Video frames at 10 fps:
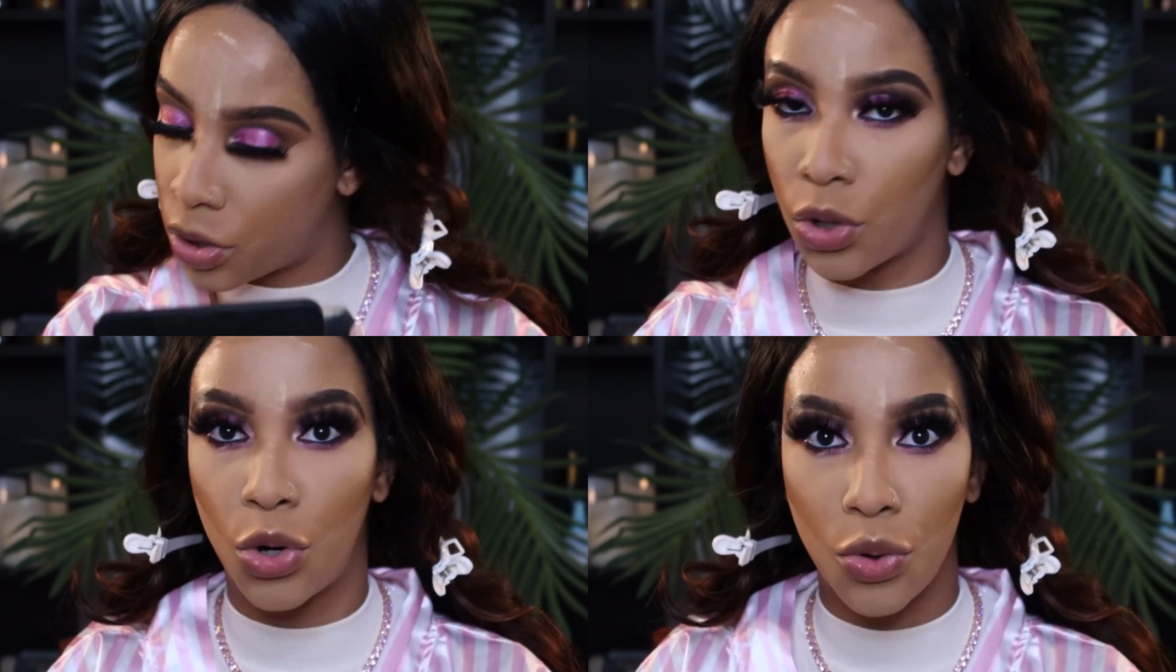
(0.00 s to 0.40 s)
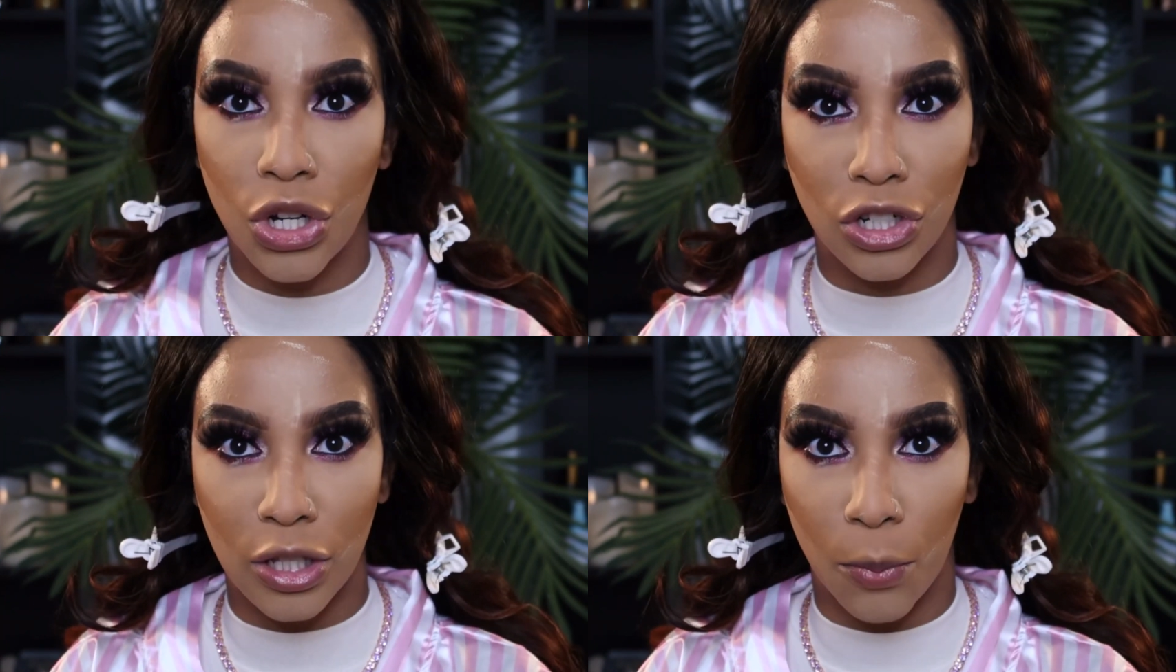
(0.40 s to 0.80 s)
who
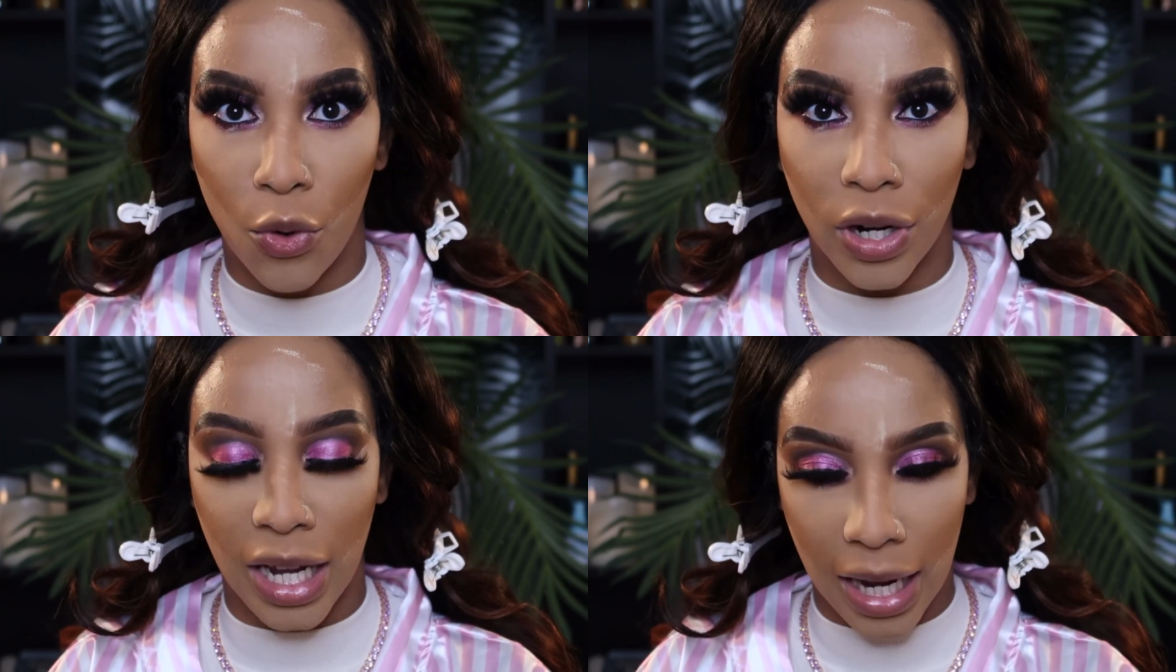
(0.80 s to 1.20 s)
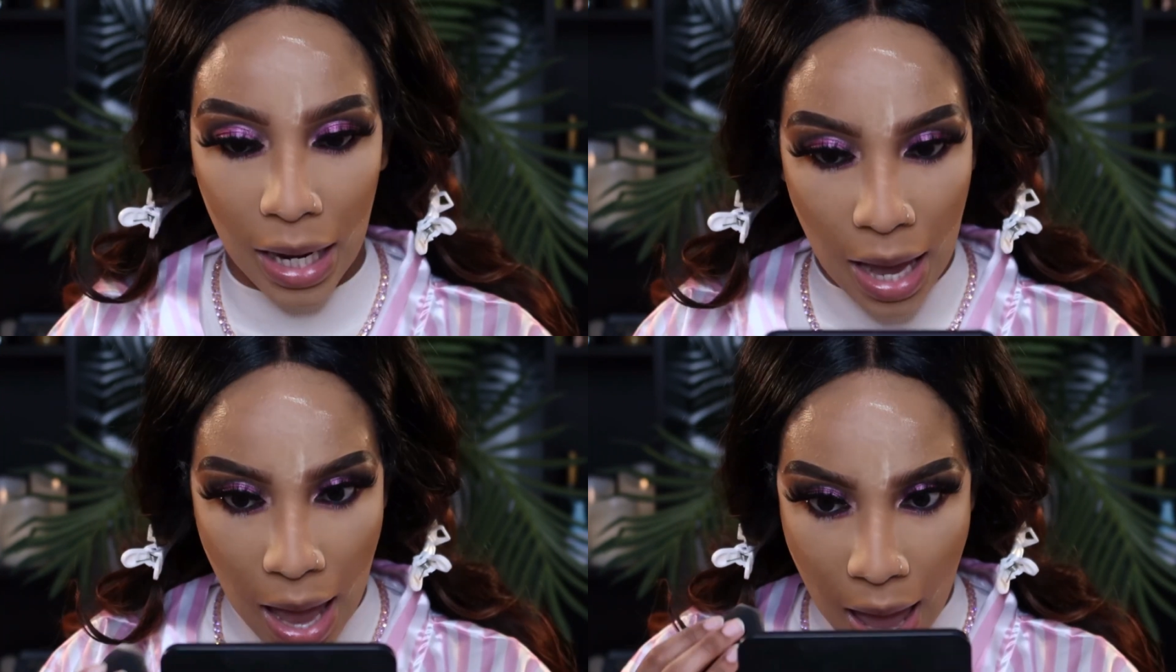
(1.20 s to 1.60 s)
you're
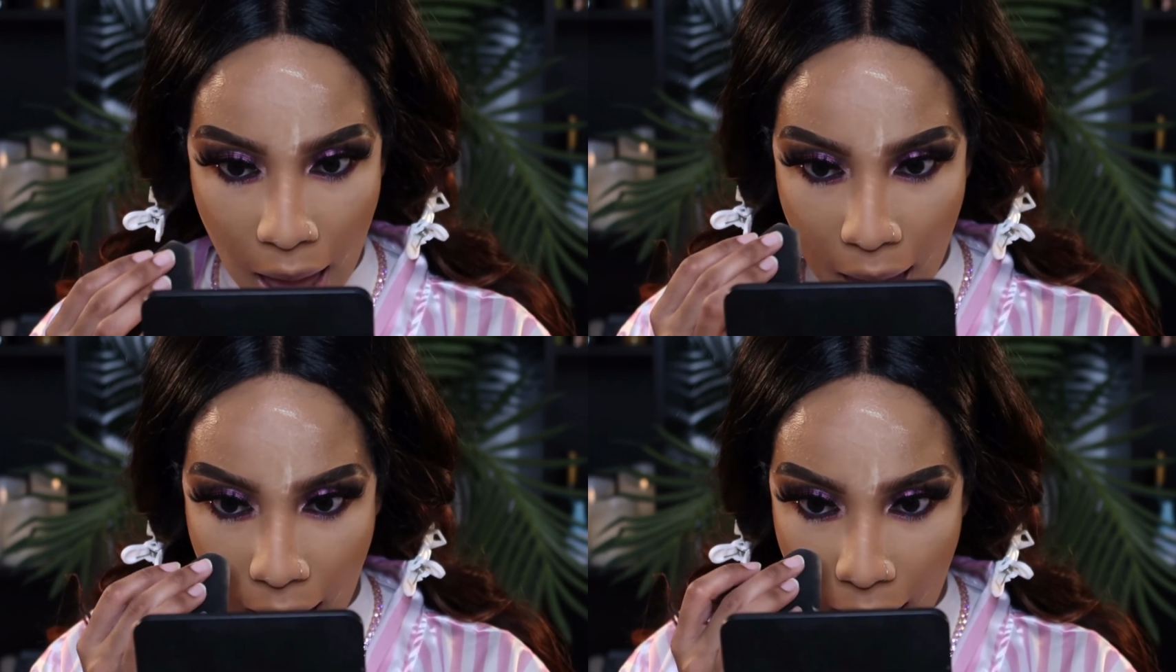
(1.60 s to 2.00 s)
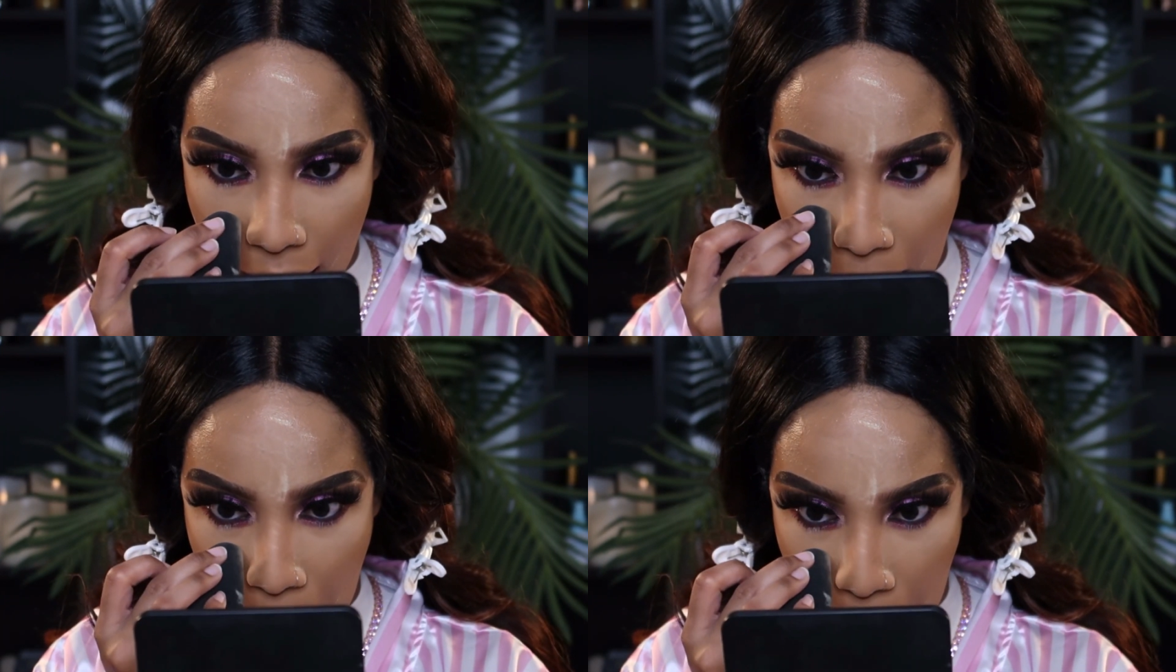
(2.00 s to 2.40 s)
supporting.
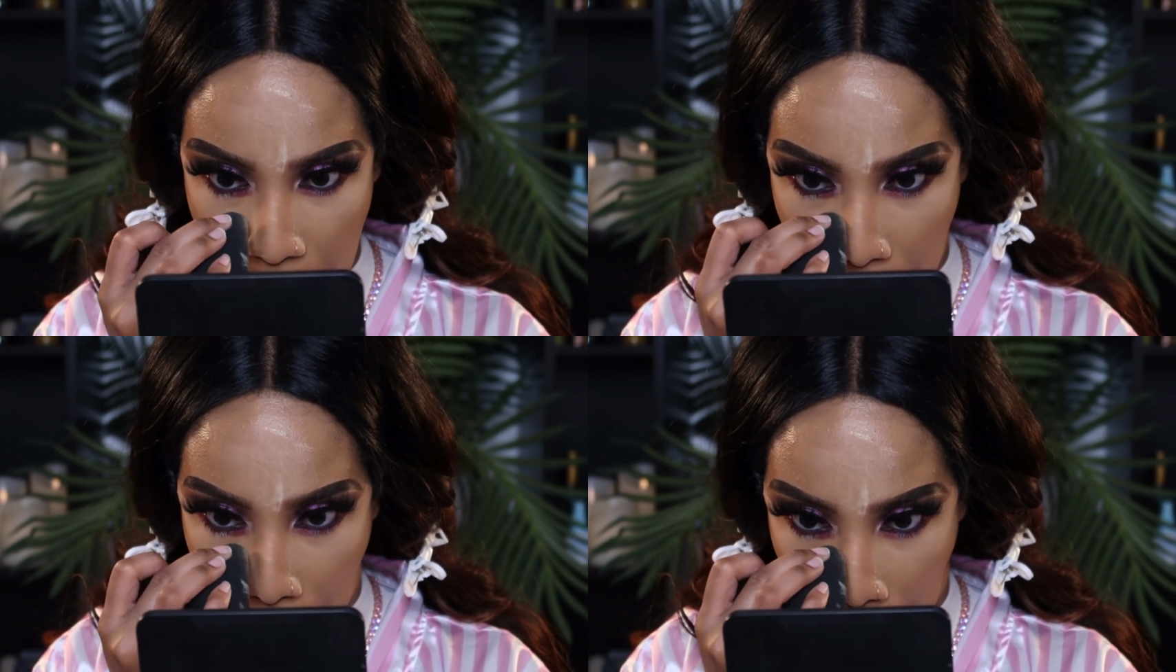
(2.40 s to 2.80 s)
And